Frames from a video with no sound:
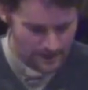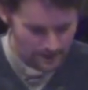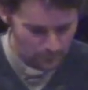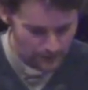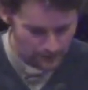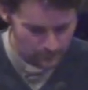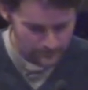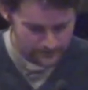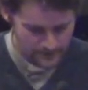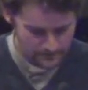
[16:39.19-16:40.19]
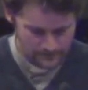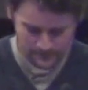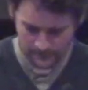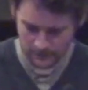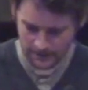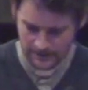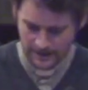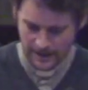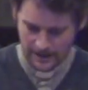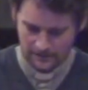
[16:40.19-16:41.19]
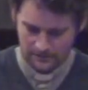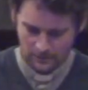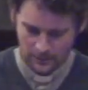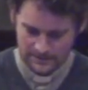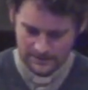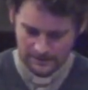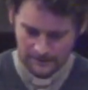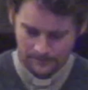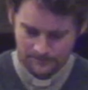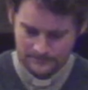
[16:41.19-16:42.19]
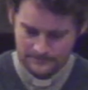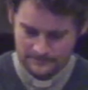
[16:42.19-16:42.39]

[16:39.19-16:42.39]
and we are with him fully at the wedding.